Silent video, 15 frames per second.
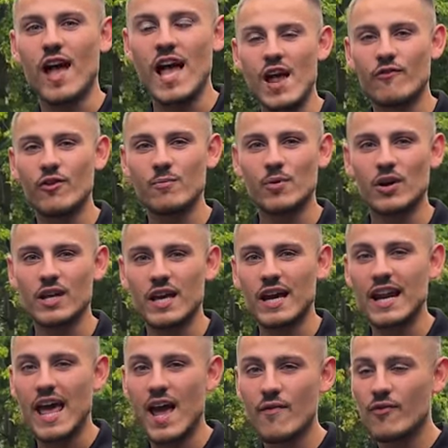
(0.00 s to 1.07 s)
everybody
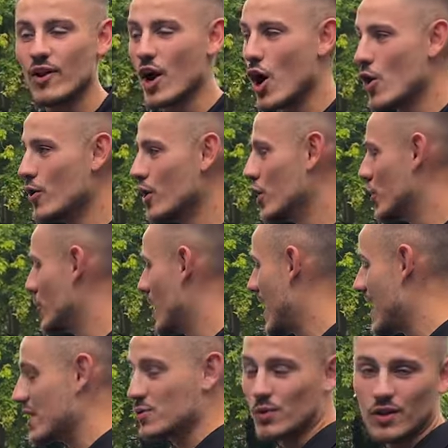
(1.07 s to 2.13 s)
and every owner who
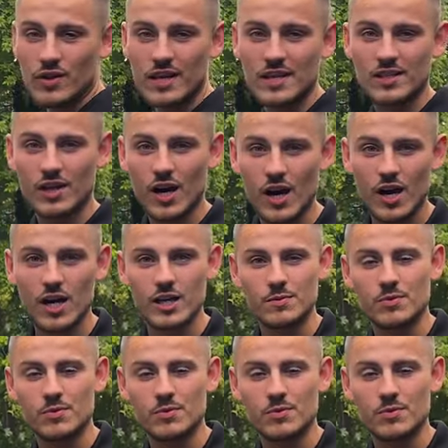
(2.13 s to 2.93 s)
has one of these cars,